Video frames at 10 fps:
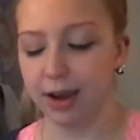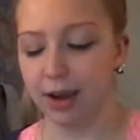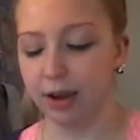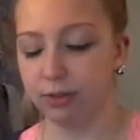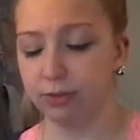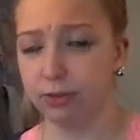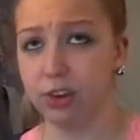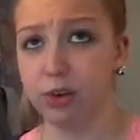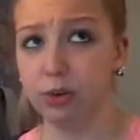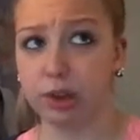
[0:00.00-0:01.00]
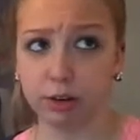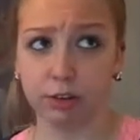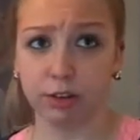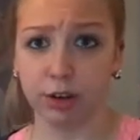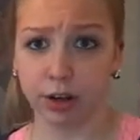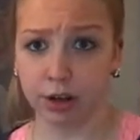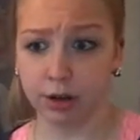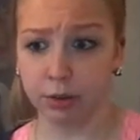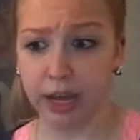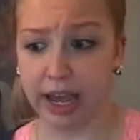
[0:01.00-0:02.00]
a few years
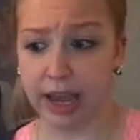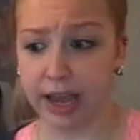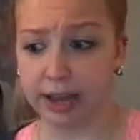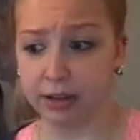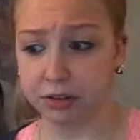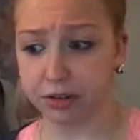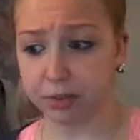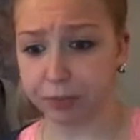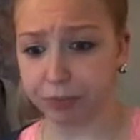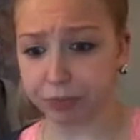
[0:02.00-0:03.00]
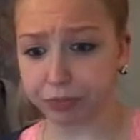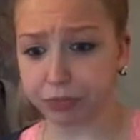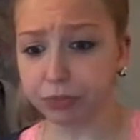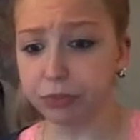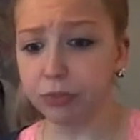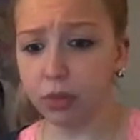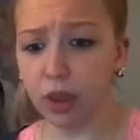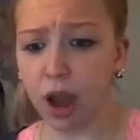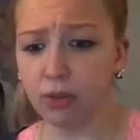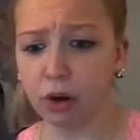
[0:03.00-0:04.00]
ago, and
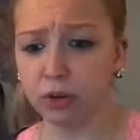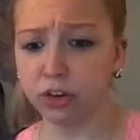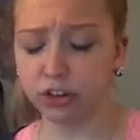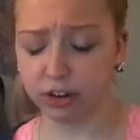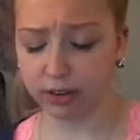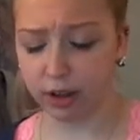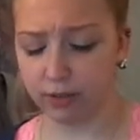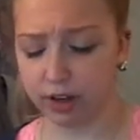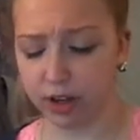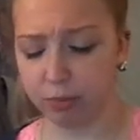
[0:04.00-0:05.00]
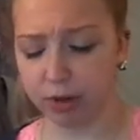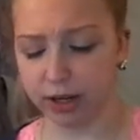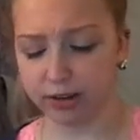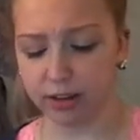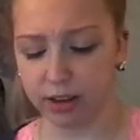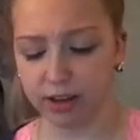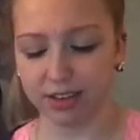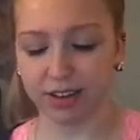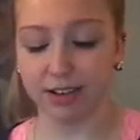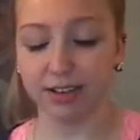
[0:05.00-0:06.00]
I've always just loved it, but it
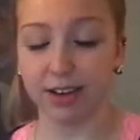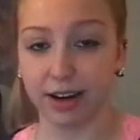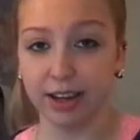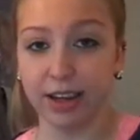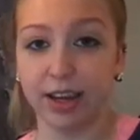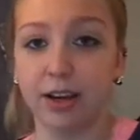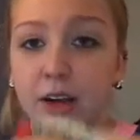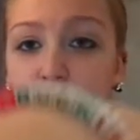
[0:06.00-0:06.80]
says Ducky